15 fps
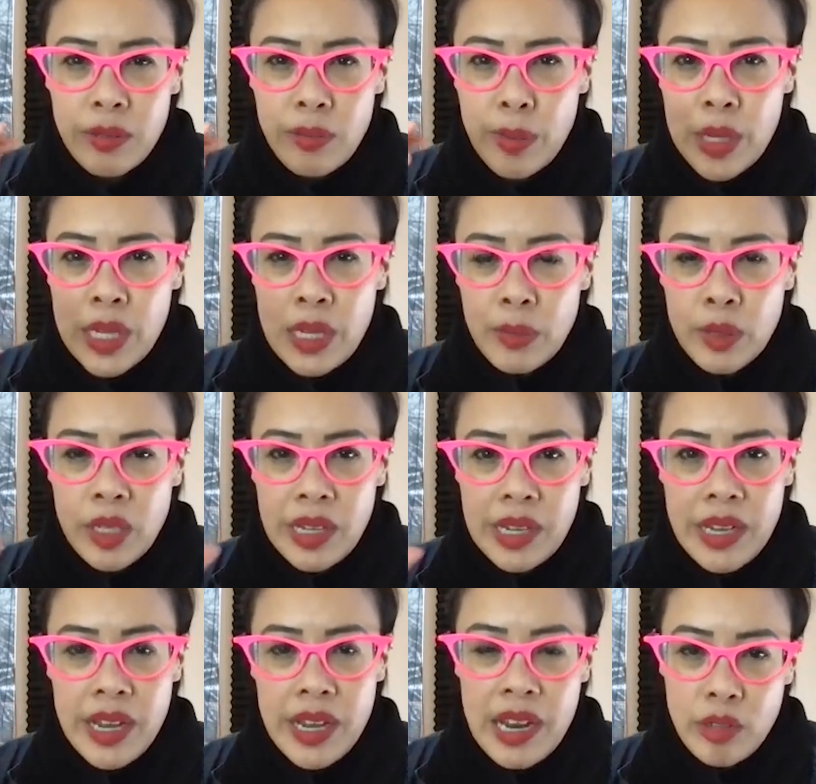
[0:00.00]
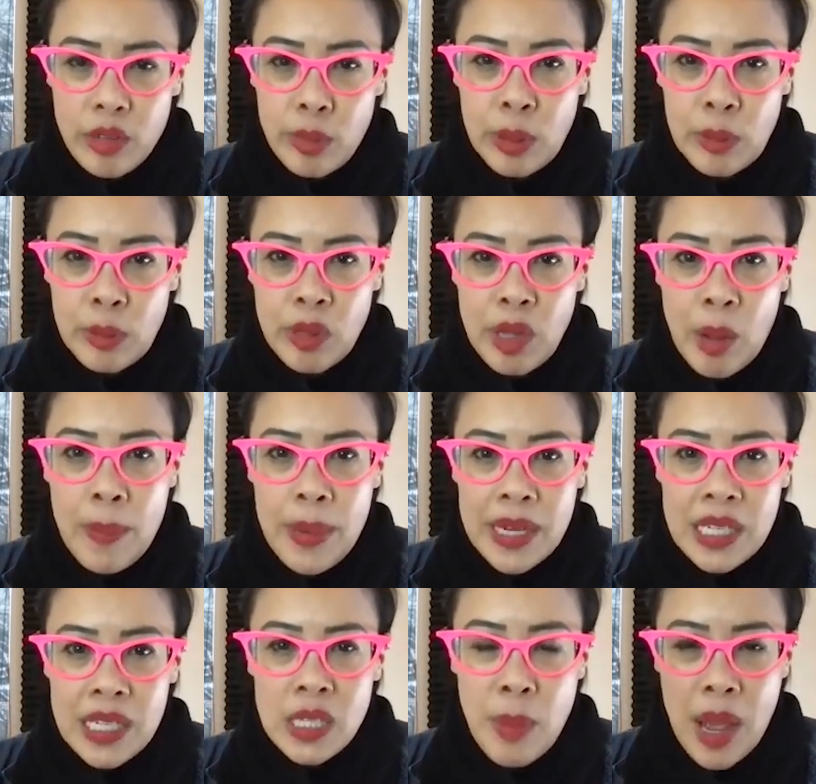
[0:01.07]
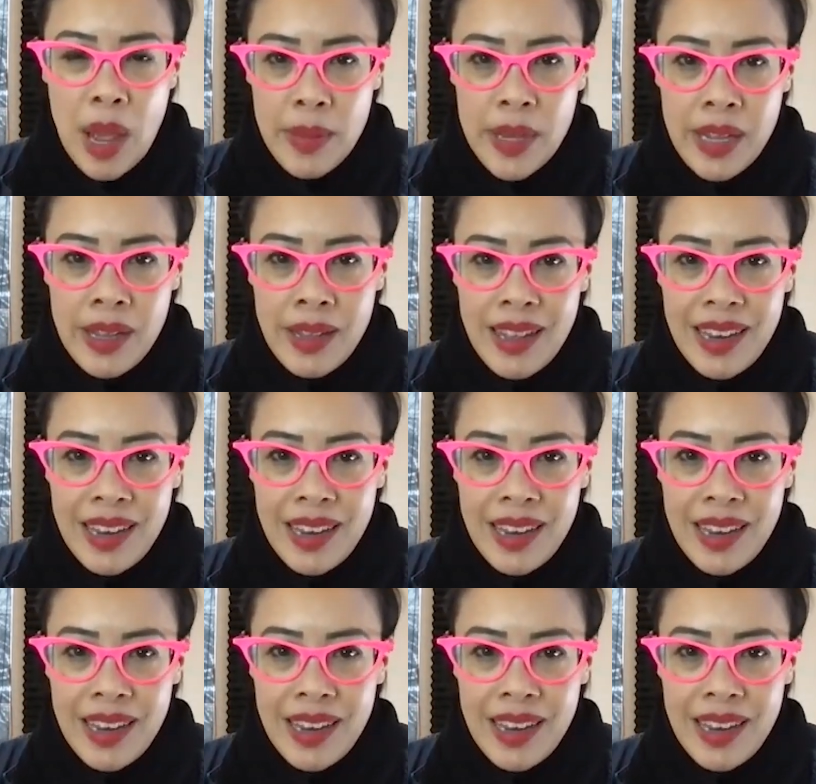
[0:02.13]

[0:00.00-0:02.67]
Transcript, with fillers: being able to like connect with people without being spammy.